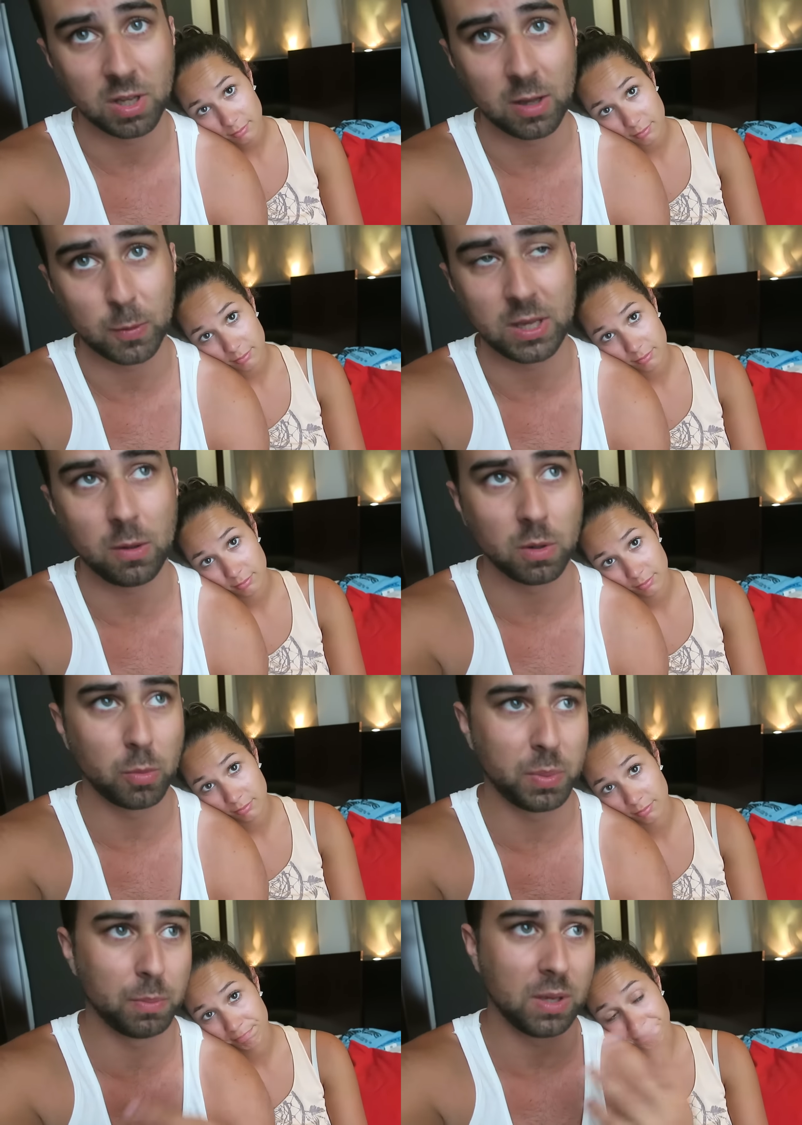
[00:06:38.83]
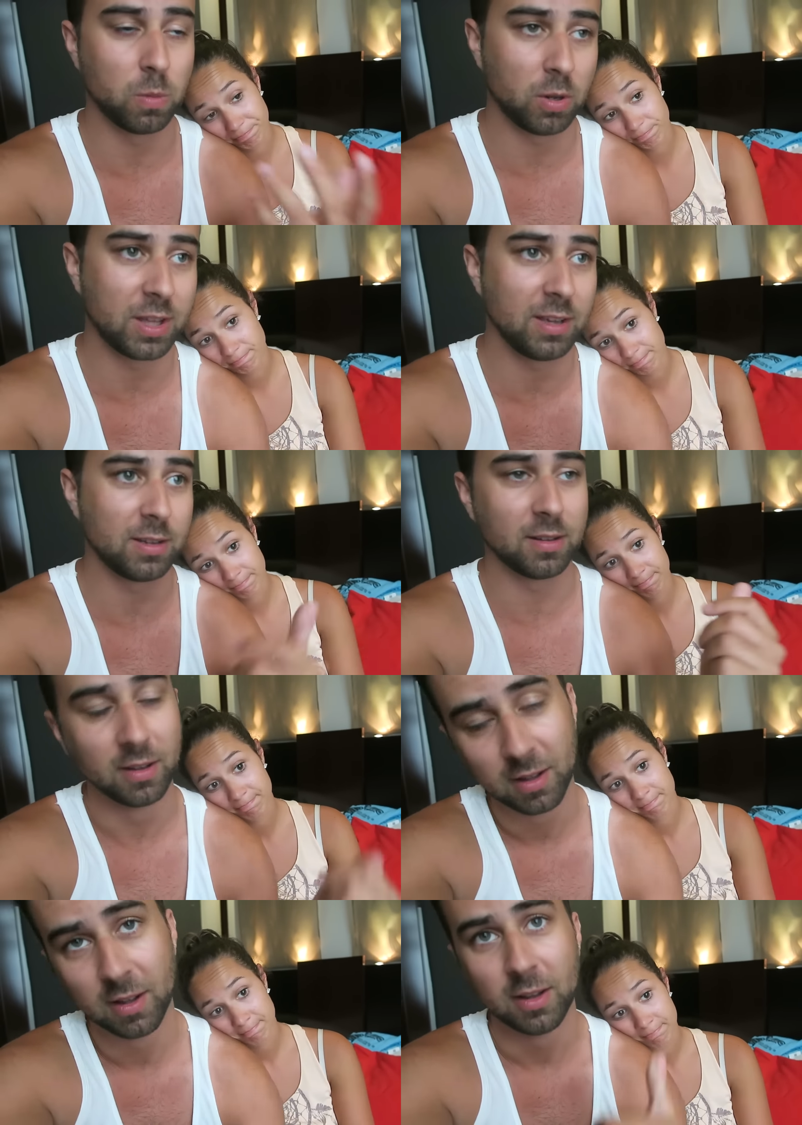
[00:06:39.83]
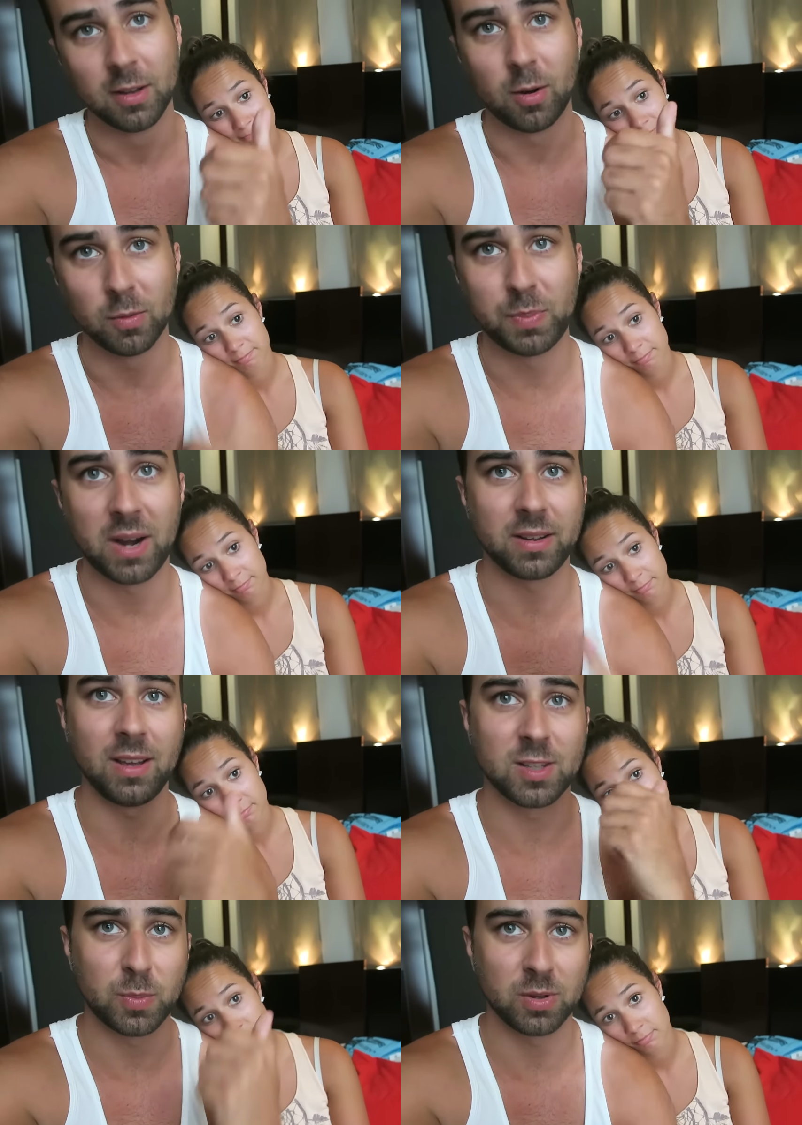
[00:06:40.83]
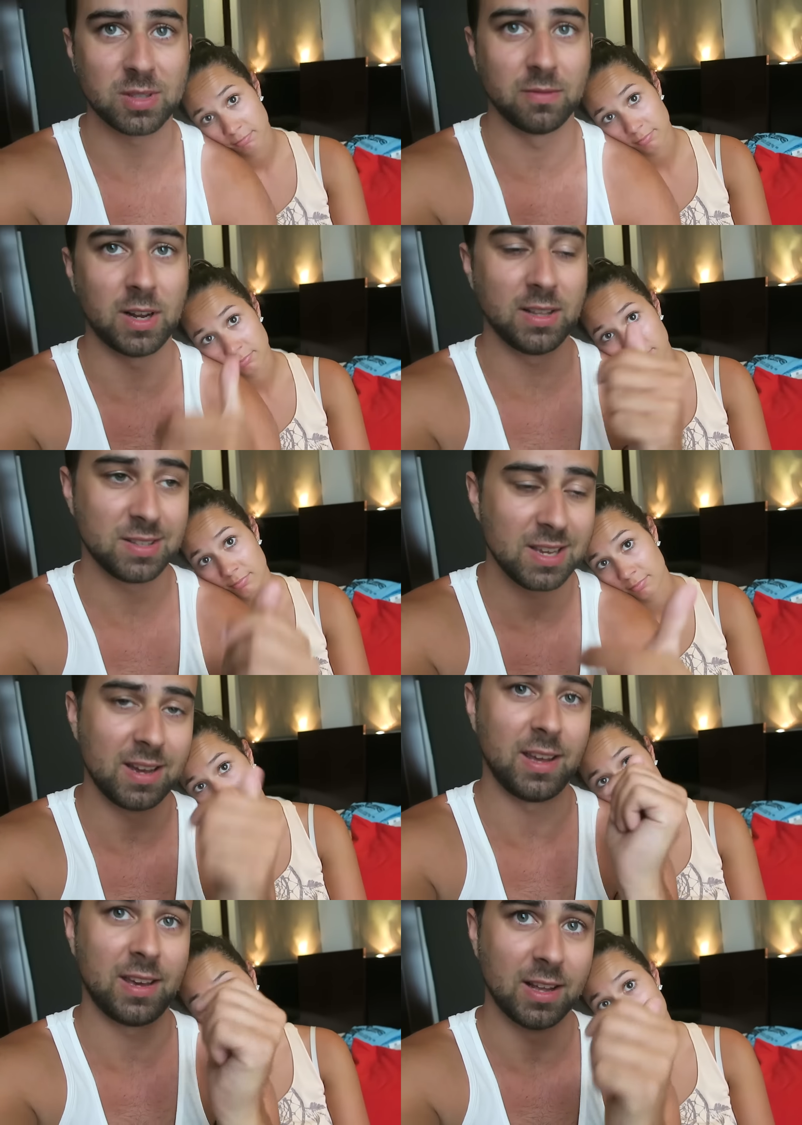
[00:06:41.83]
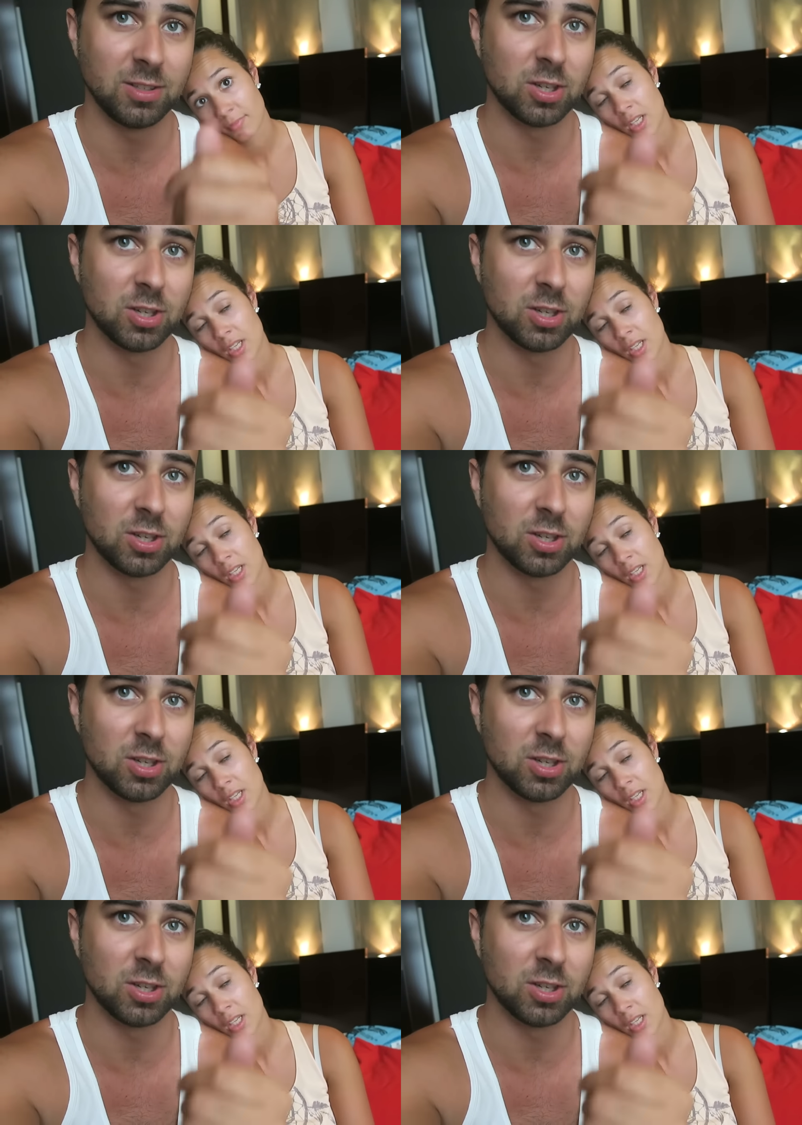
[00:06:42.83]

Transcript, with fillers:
Speaker 1: If he will be walking on parking spots in Valencia, he can